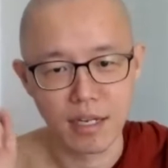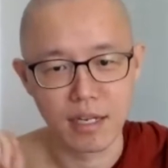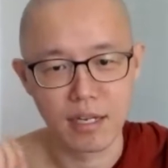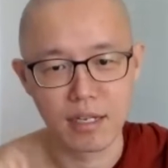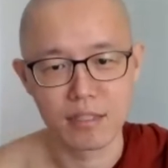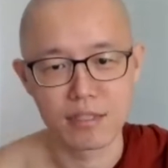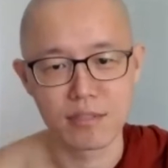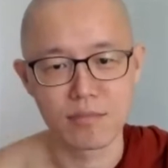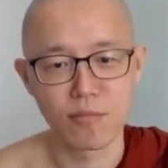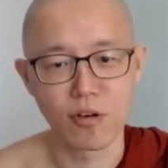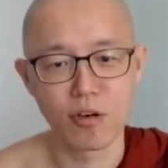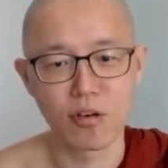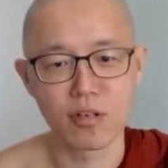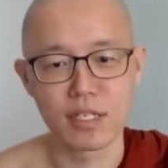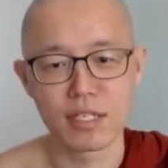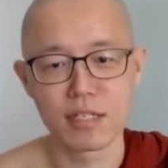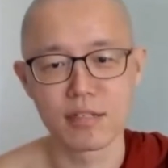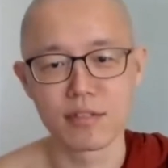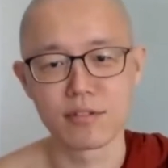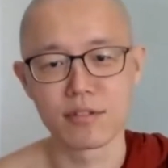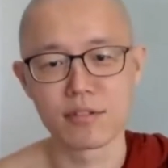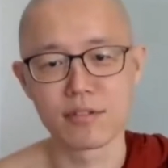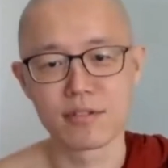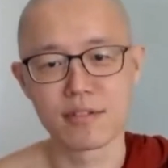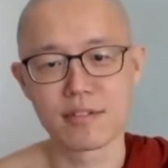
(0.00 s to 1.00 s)
small
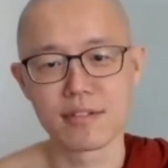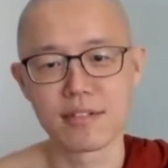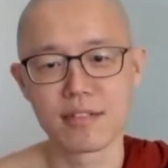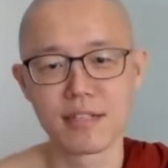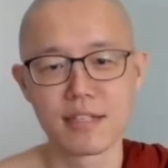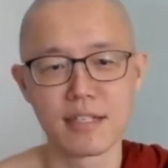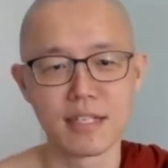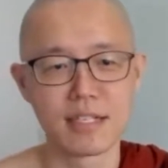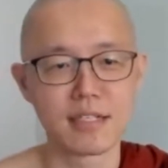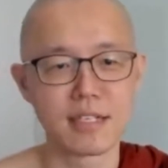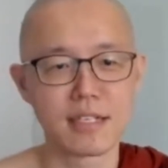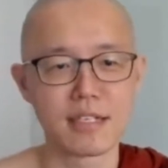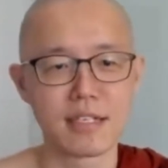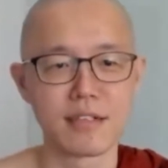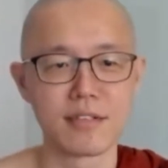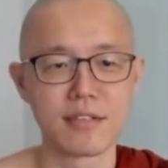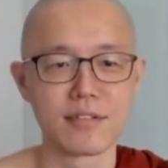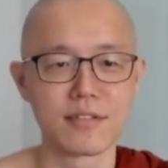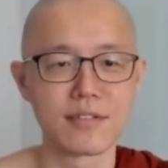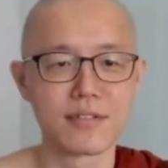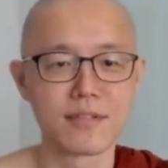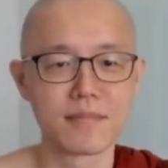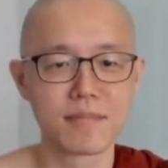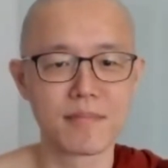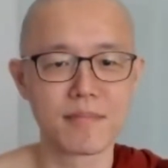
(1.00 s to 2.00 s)
girls, little
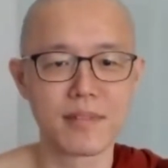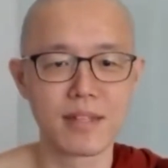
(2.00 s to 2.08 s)
girls.